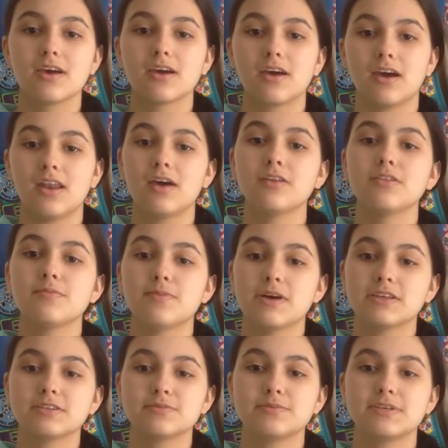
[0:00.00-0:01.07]
cut out the
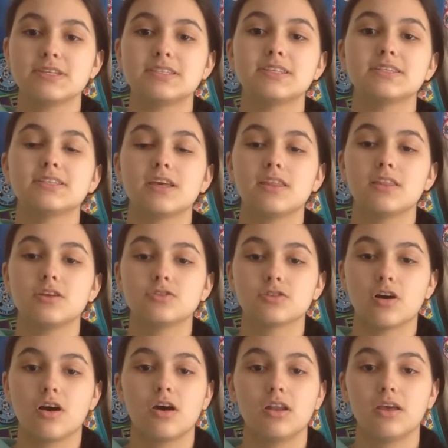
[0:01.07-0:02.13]
puzzle pieces, and then
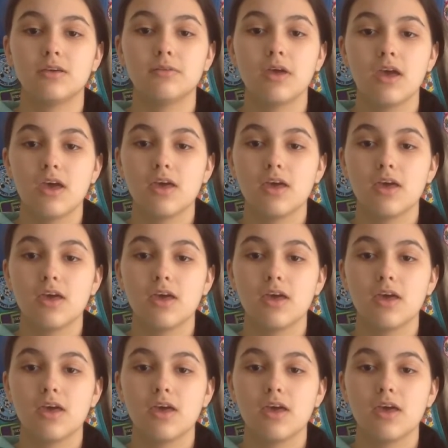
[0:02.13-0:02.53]
draw on it.